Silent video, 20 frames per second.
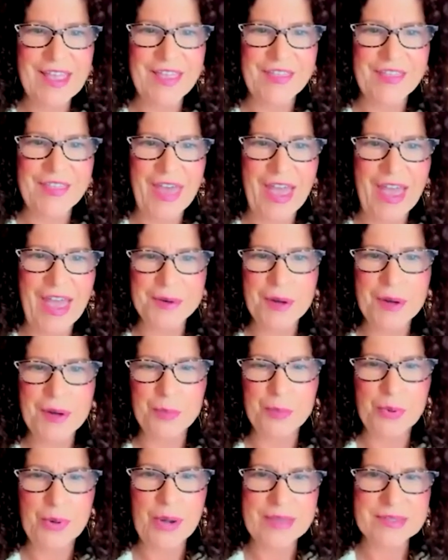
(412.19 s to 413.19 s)
that
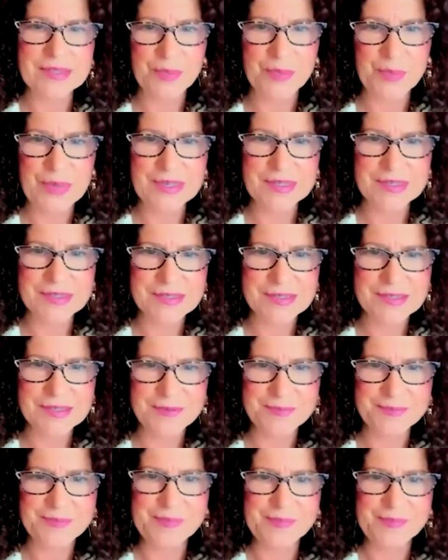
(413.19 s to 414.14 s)
precipice.